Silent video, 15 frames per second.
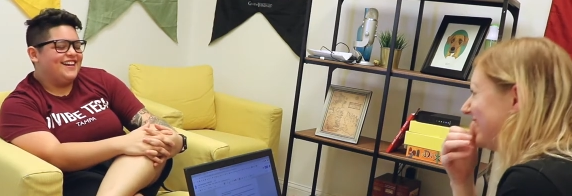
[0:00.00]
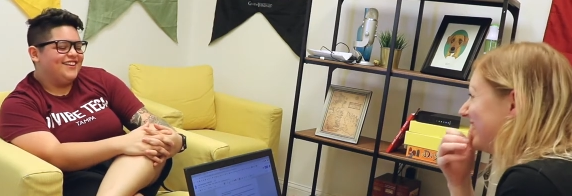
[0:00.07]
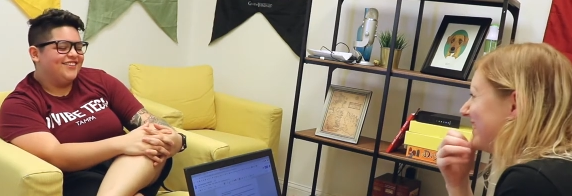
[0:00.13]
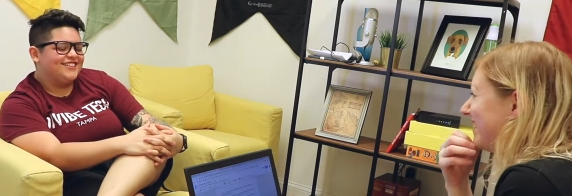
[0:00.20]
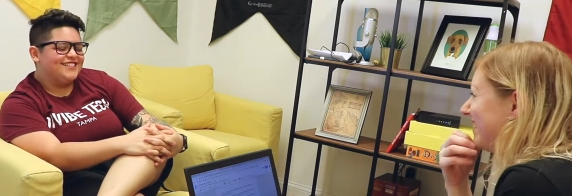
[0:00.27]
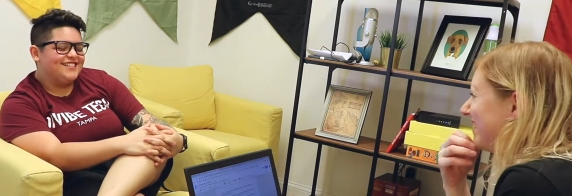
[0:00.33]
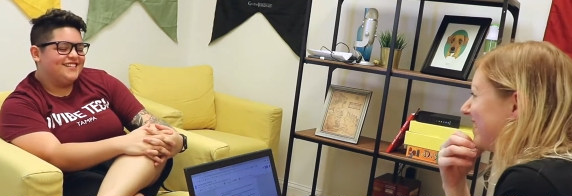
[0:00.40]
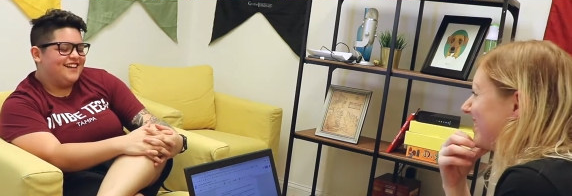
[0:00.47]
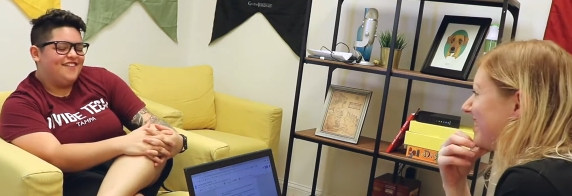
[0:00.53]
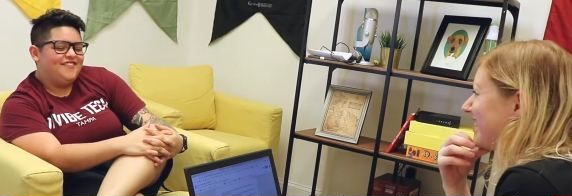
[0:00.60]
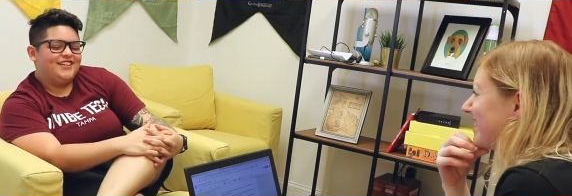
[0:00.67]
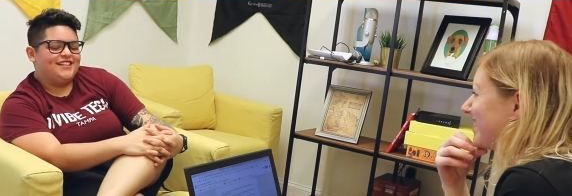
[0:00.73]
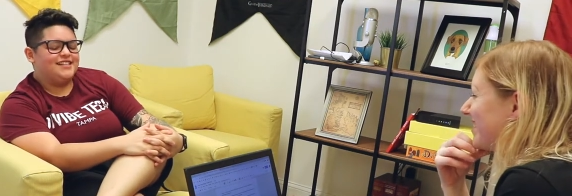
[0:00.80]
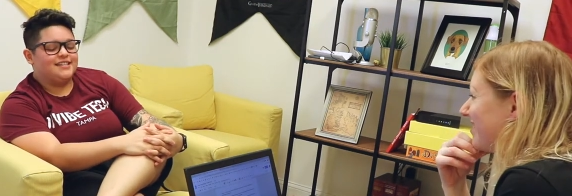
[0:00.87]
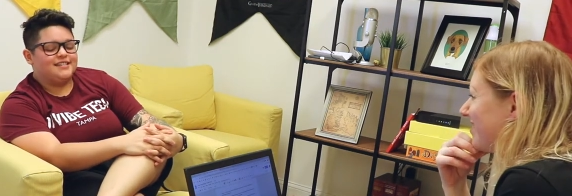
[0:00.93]
Speaker 1: and you'll see
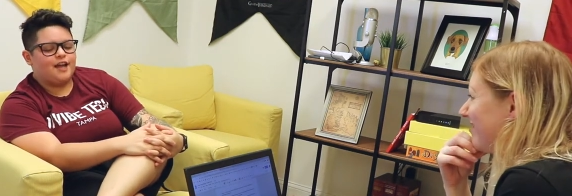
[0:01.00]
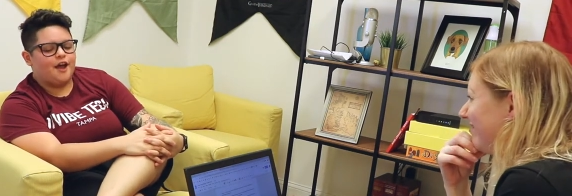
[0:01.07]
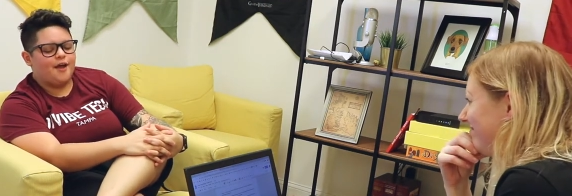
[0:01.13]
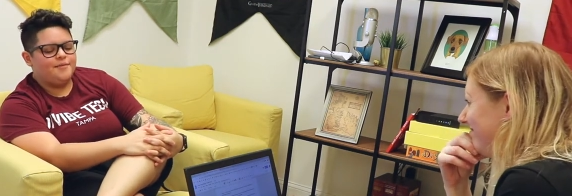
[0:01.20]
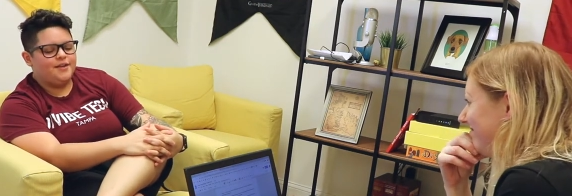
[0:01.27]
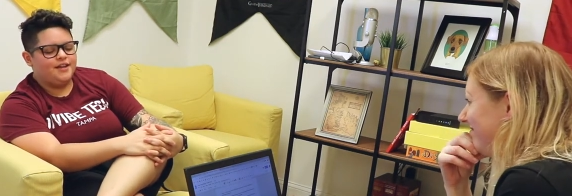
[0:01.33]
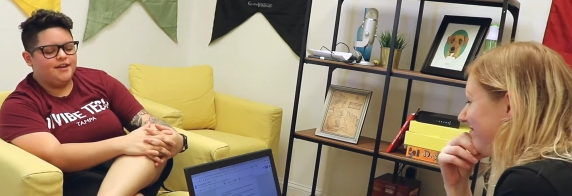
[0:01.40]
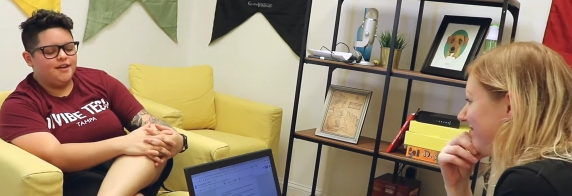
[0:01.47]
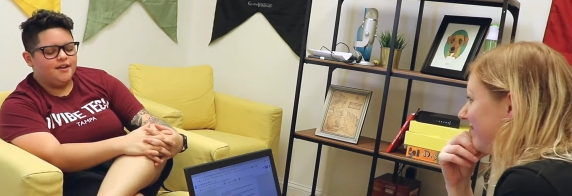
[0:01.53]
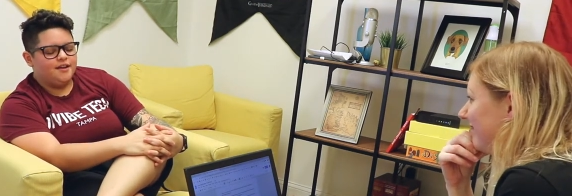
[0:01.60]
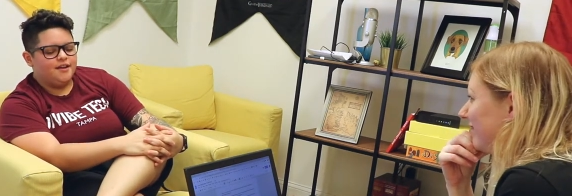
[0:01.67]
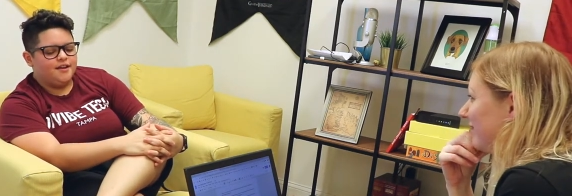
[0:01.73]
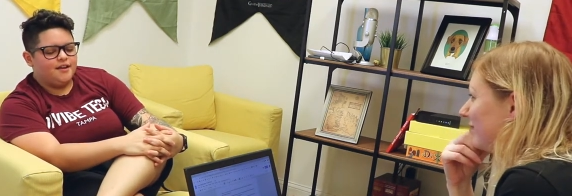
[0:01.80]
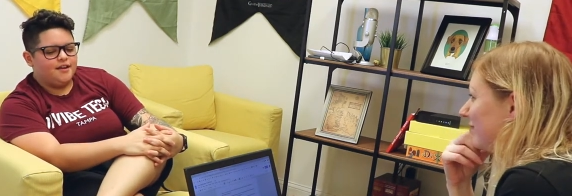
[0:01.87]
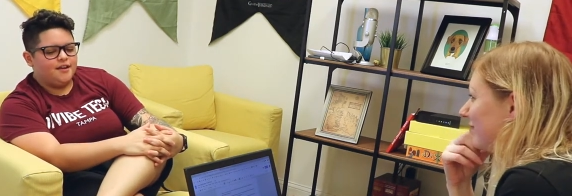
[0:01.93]
everything that's happening. I mean,
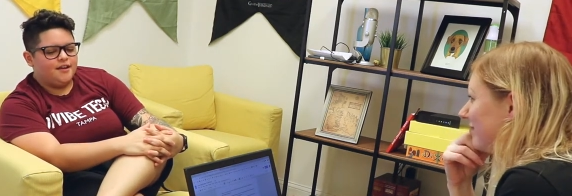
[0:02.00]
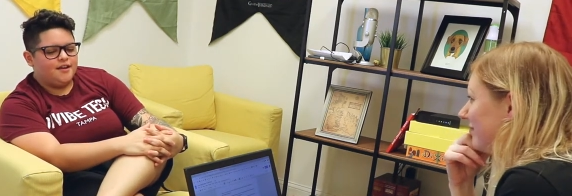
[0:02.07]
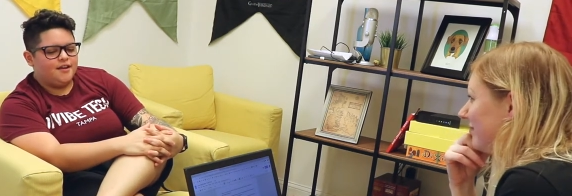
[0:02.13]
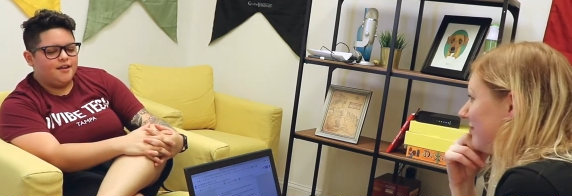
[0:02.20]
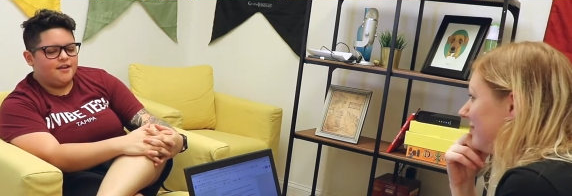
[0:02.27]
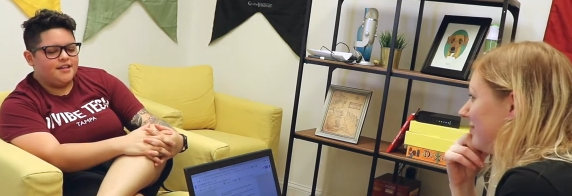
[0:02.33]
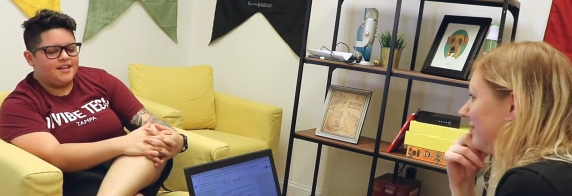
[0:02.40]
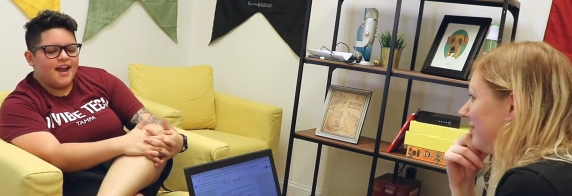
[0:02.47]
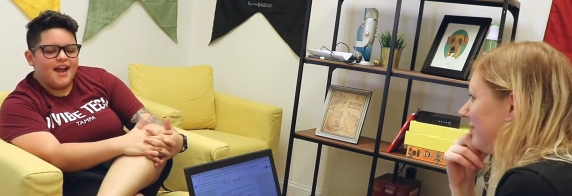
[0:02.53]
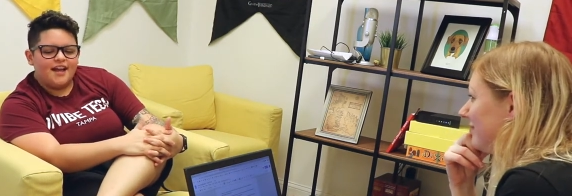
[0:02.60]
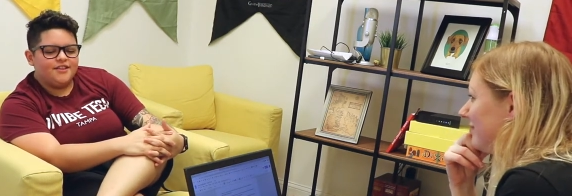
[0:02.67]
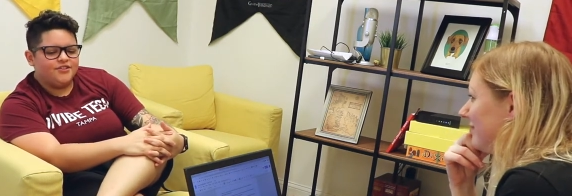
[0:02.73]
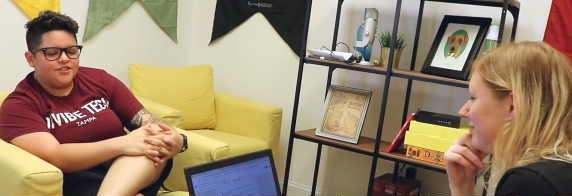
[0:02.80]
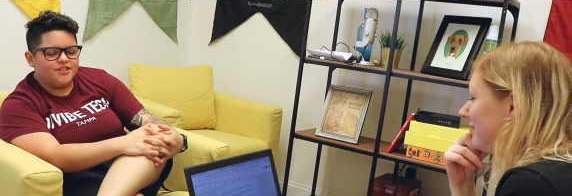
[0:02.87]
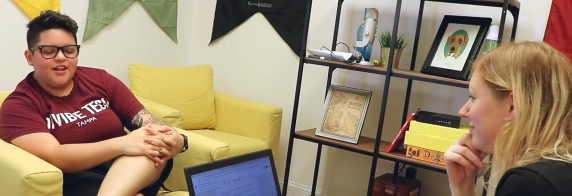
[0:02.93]

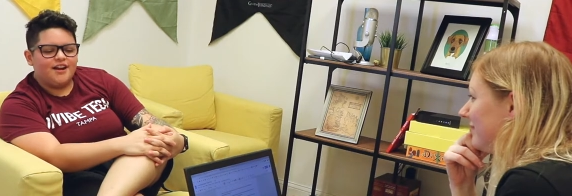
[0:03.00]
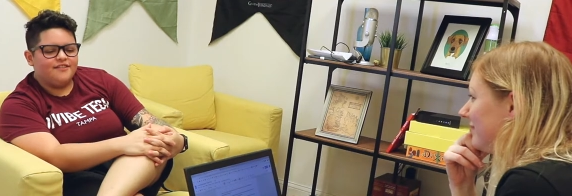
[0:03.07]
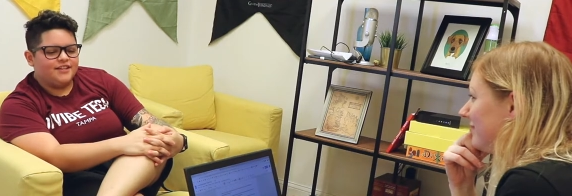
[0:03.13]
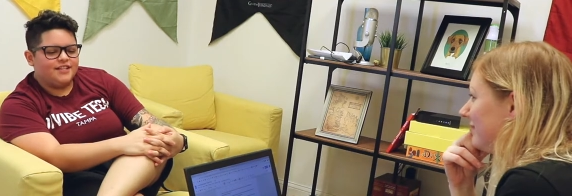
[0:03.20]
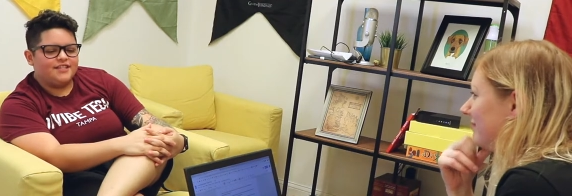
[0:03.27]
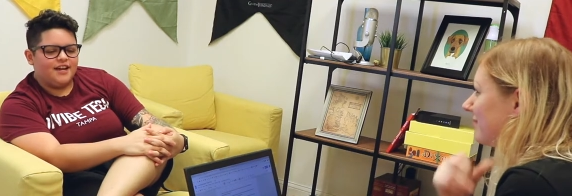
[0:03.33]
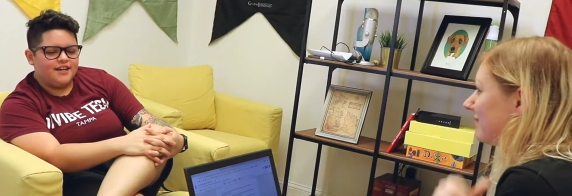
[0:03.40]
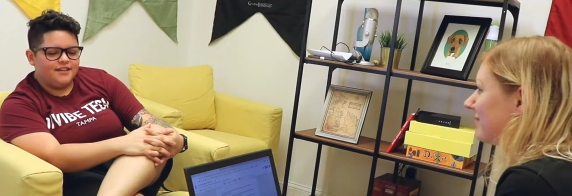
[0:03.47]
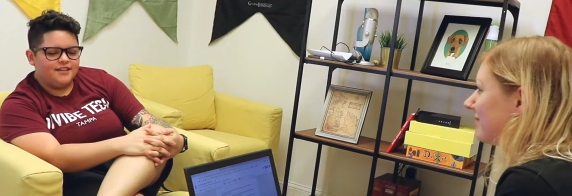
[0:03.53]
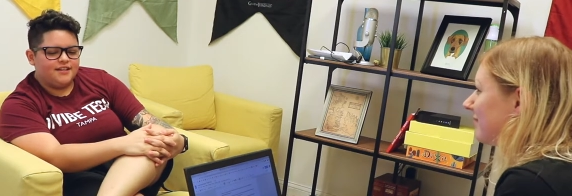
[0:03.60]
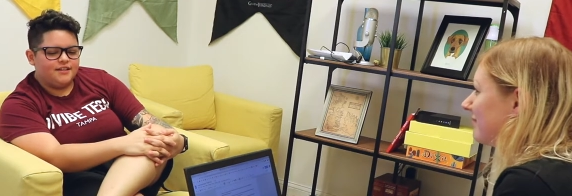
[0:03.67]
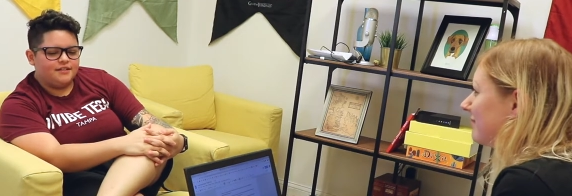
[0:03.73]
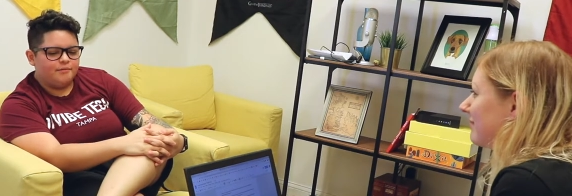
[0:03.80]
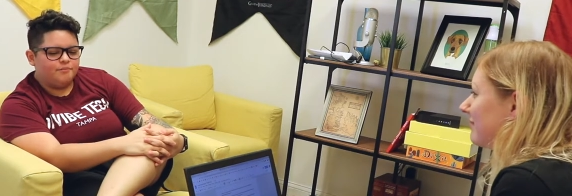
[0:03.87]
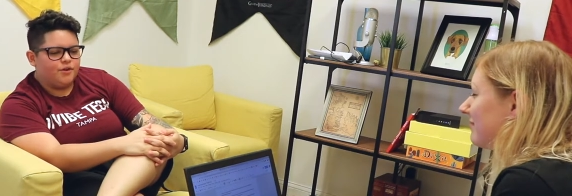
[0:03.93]
yeah, there's a lot of exciting
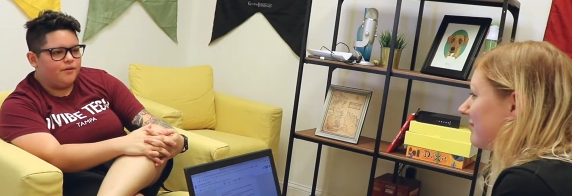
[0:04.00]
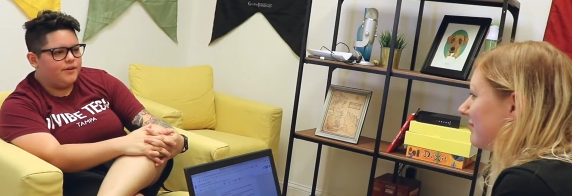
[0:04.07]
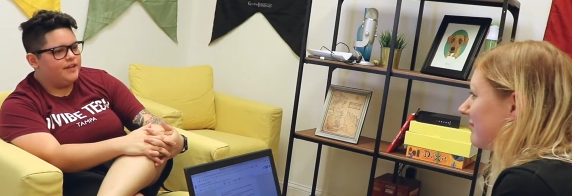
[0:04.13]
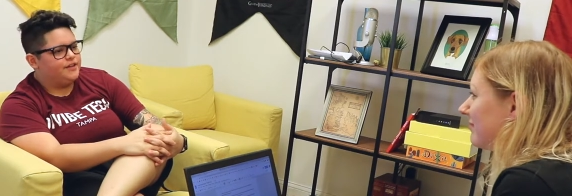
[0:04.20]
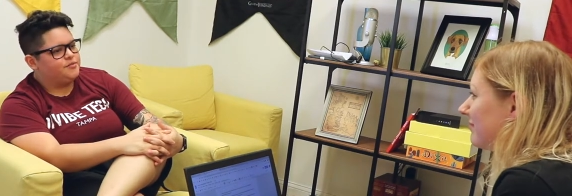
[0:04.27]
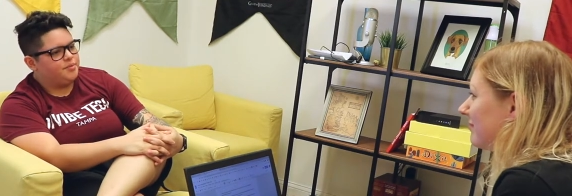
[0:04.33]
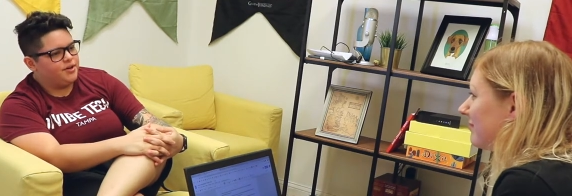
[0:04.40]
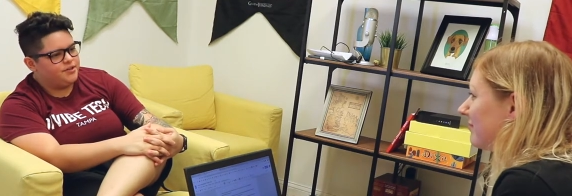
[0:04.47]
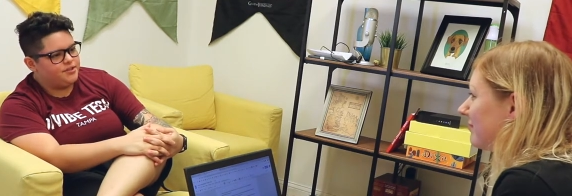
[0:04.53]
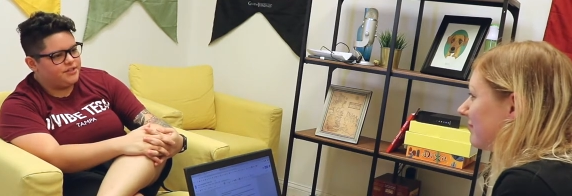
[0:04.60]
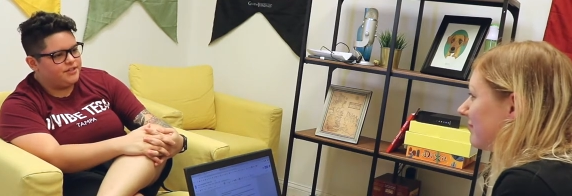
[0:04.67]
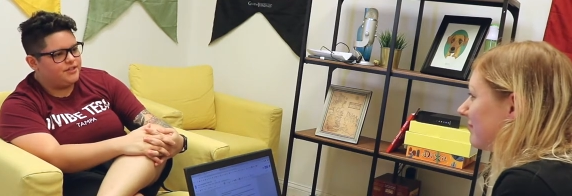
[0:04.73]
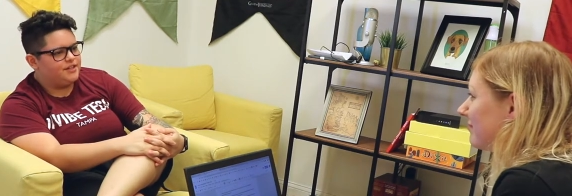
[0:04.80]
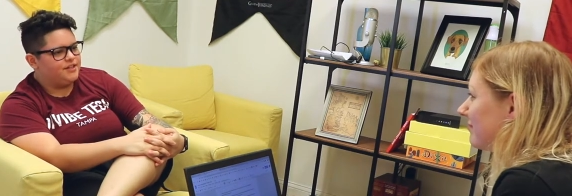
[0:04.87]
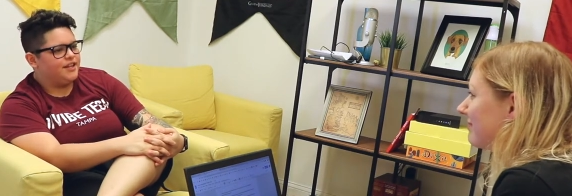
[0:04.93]
things. I'm growing as a
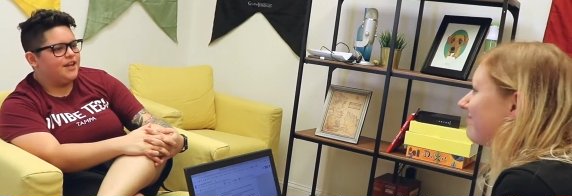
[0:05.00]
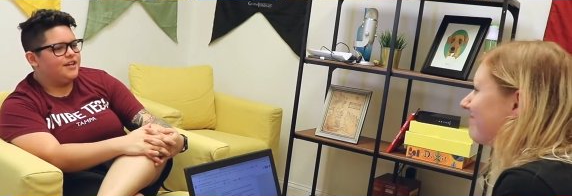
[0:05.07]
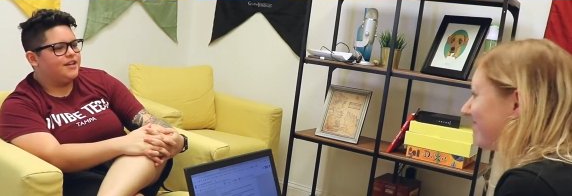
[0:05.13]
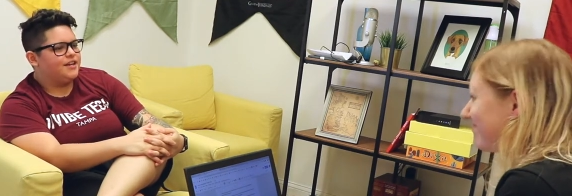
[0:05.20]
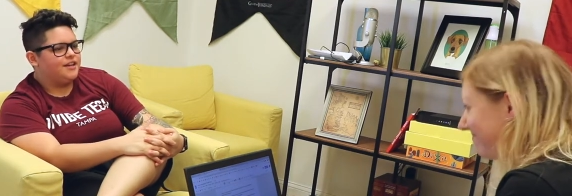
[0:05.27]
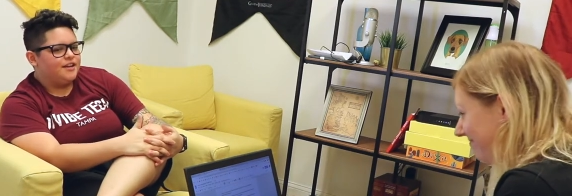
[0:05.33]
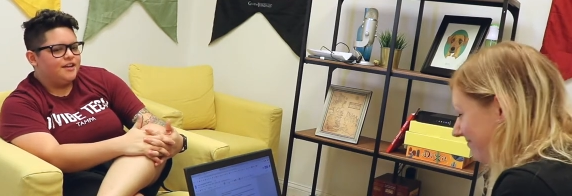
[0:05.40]
person. Like,